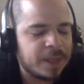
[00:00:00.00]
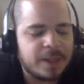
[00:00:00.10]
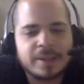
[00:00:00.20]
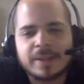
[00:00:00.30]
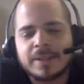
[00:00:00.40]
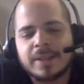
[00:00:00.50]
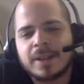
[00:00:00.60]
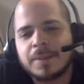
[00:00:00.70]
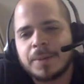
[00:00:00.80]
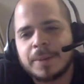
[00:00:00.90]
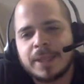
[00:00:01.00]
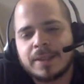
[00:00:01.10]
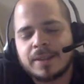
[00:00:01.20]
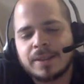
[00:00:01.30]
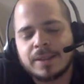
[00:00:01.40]
Yeah, this did terrible,
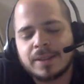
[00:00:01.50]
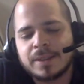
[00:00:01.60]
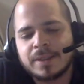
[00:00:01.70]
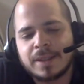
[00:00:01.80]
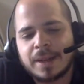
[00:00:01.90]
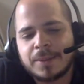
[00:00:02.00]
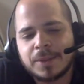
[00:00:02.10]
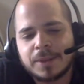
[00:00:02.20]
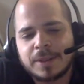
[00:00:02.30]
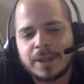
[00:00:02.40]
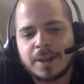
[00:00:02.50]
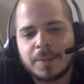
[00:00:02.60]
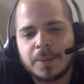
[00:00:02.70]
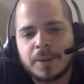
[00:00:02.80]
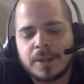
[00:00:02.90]
man. It, it did absolutely
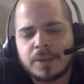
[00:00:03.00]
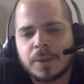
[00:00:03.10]
terrible.